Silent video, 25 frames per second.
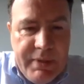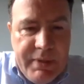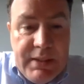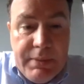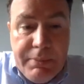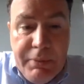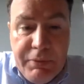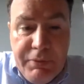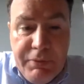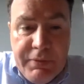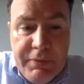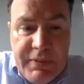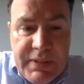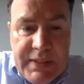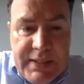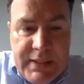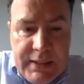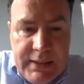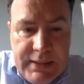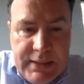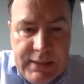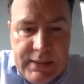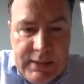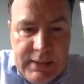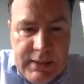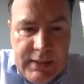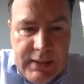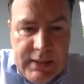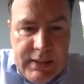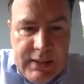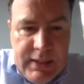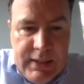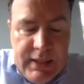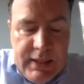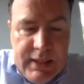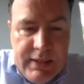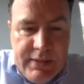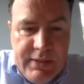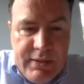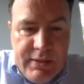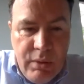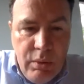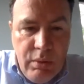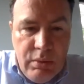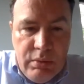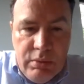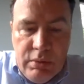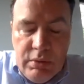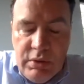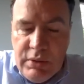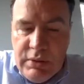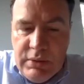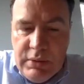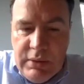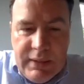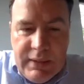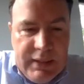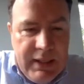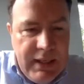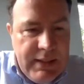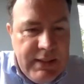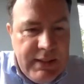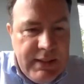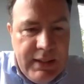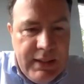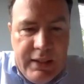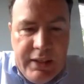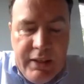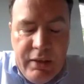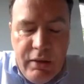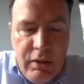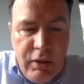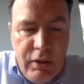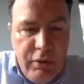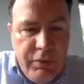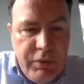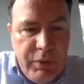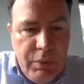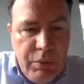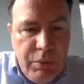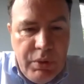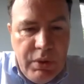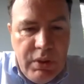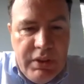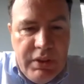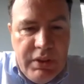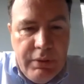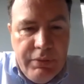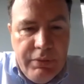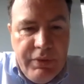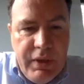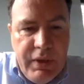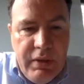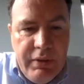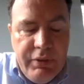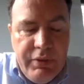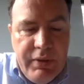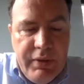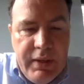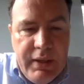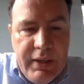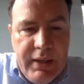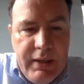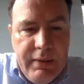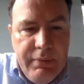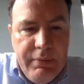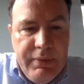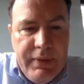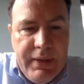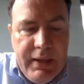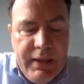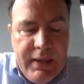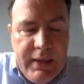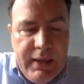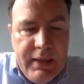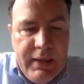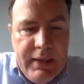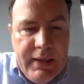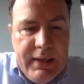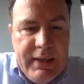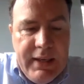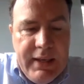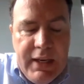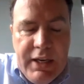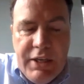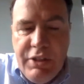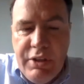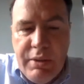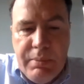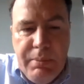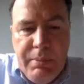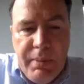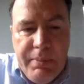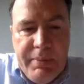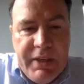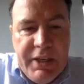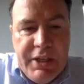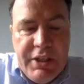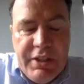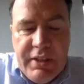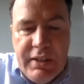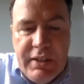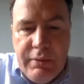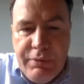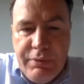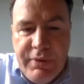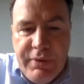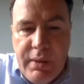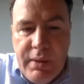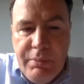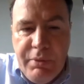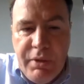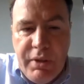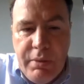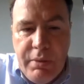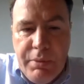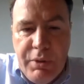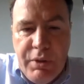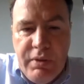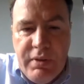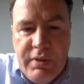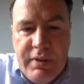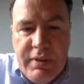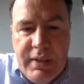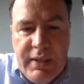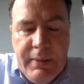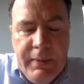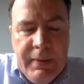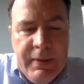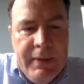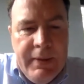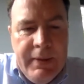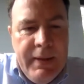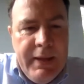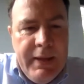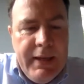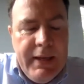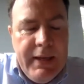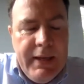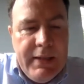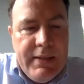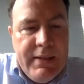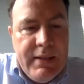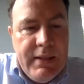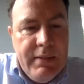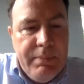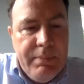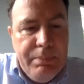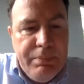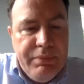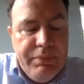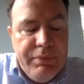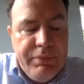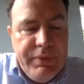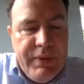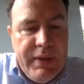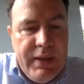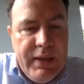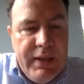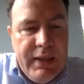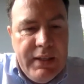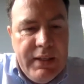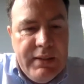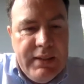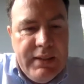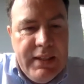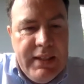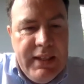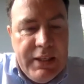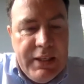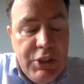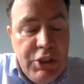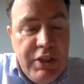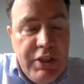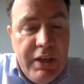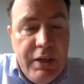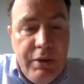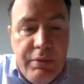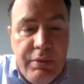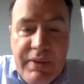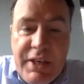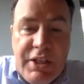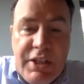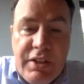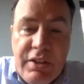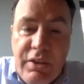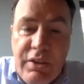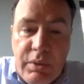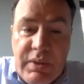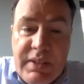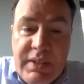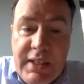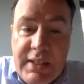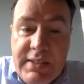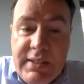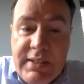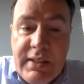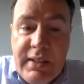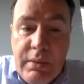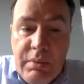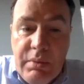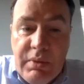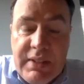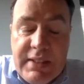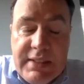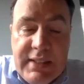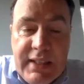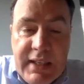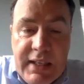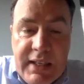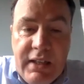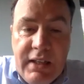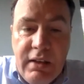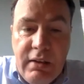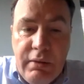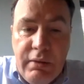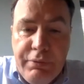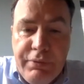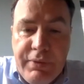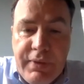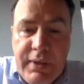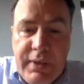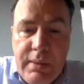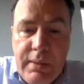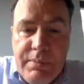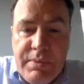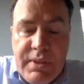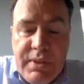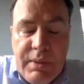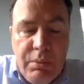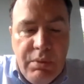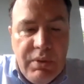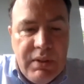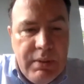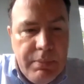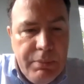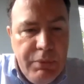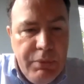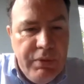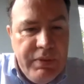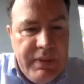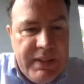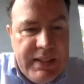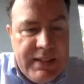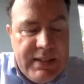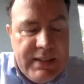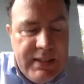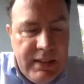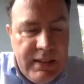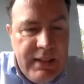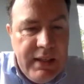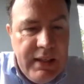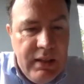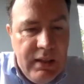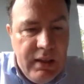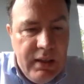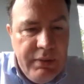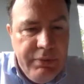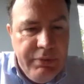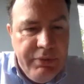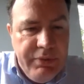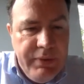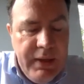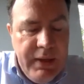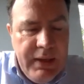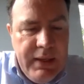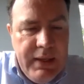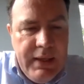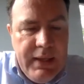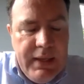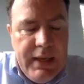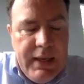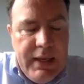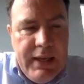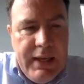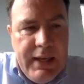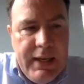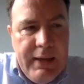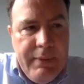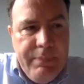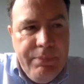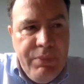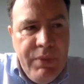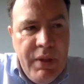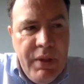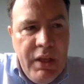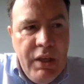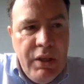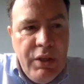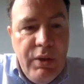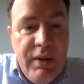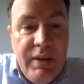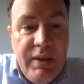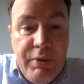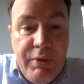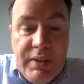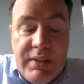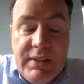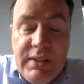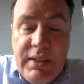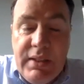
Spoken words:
it's about 56. So classically, all over the world, you've got an aging population in the farming community. The next generation don't necessarily want to take on farms. They want to move into city life. You have a